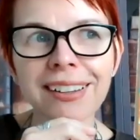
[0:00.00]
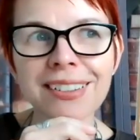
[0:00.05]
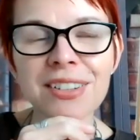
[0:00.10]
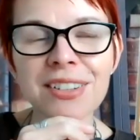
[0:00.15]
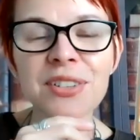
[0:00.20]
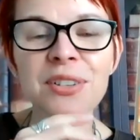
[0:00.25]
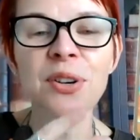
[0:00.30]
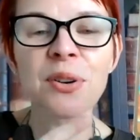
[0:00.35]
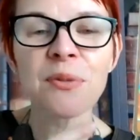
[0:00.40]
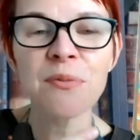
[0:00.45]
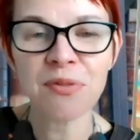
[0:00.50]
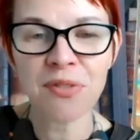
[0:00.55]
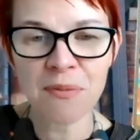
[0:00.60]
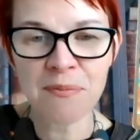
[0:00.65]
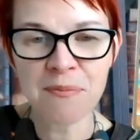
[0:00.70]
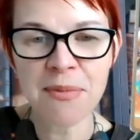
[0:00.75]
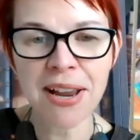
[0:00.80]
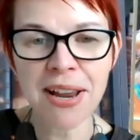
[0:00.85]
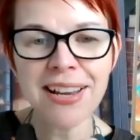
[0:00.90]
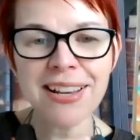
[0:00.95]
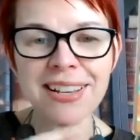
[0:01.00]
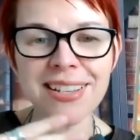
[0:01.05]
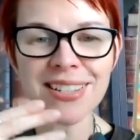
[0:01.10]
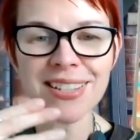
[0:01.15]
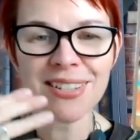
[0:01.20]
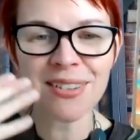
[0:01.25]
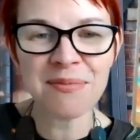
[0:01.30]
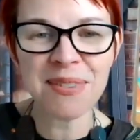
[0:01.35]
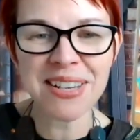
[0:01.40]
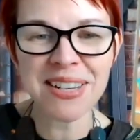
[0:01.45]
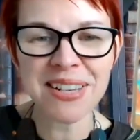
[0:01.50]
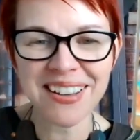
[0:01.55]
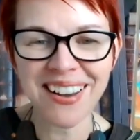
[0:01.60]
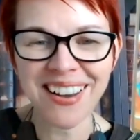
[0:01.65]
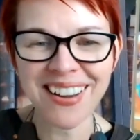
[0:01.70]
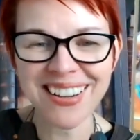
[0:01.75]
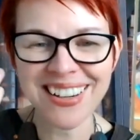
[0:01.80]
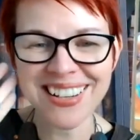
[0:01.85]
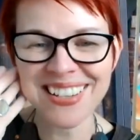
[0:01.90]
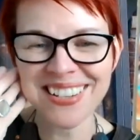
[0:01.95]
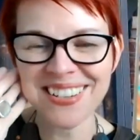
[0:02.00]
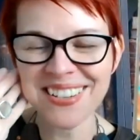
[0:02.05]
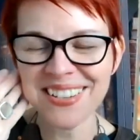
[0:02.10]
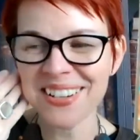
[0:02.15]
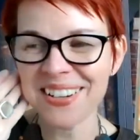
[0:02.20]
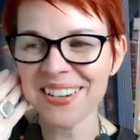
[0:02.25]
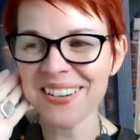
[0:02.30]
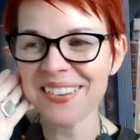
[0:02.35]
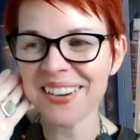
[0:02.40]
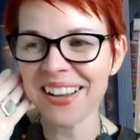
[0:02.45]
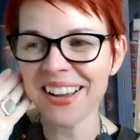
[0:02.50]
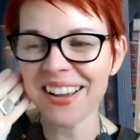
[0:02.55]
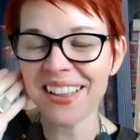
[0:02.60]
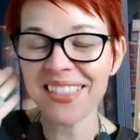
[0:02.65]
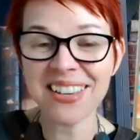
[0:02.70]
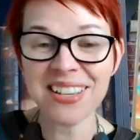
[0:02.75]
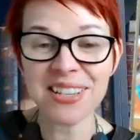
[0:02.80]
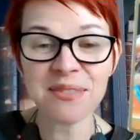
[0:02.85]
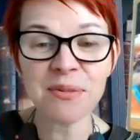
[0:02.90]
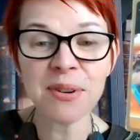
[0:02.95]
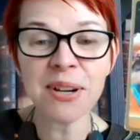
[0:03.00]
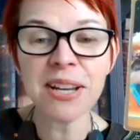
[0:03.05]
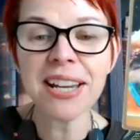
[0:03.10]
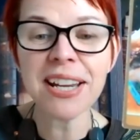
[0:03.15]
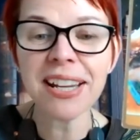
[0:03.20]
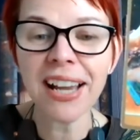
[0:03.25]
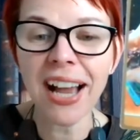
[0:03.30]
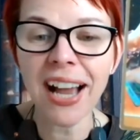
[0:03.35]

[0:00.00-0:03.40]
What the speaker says: doesn't come from me. It's somebody that I listened to this week,